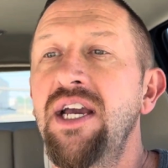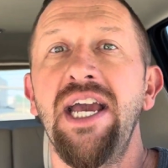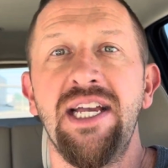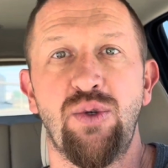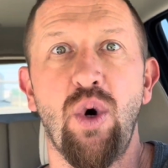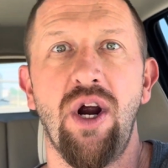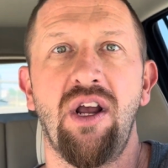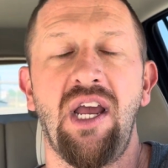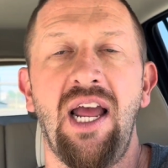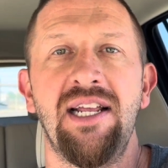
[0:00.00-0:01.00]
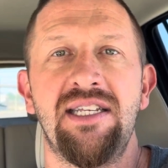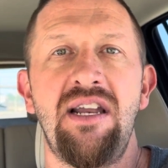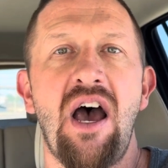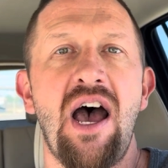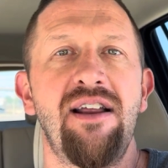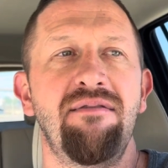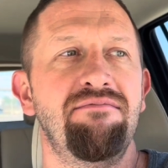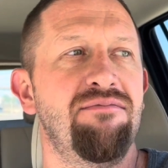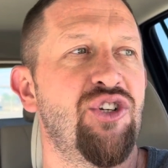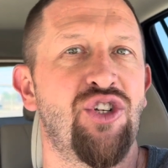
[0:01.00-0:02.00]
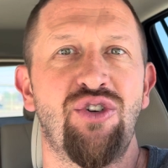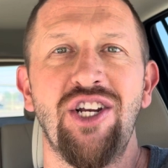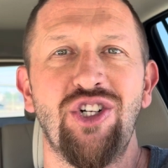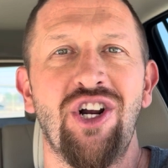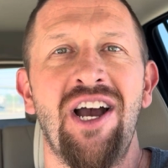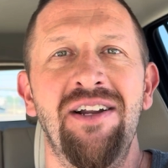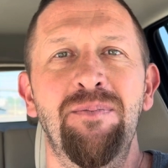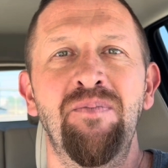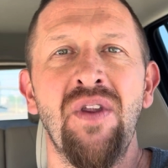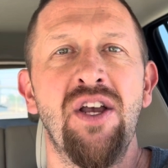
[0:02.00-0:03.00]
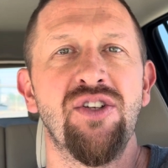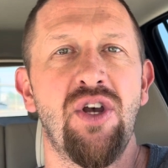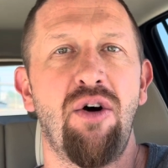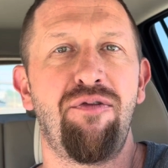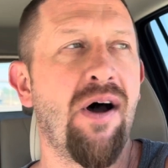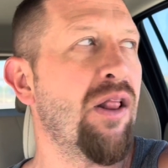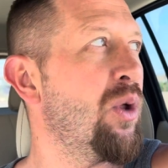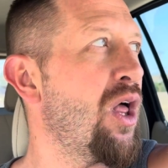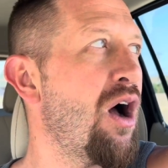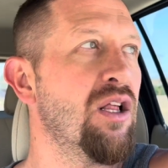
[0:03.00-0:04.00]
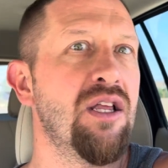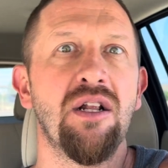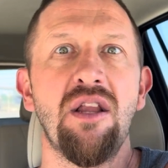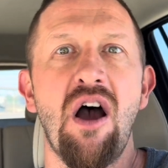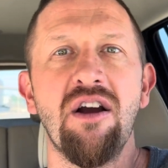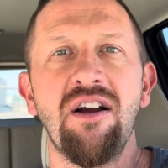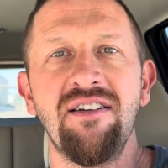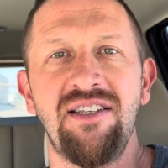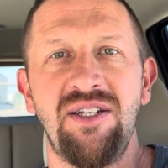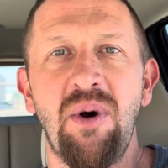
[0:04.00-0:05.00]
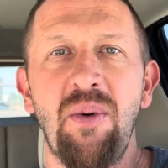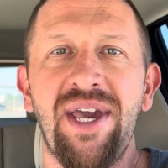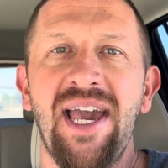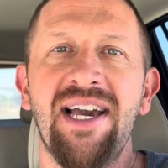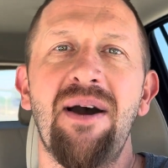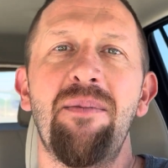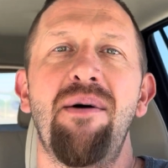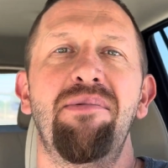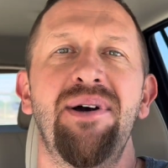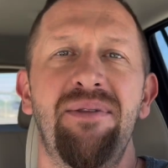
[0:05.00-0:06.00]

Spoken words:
It's work, and it's not just treasure hunting. So follow along a little longer, see what we can come up with.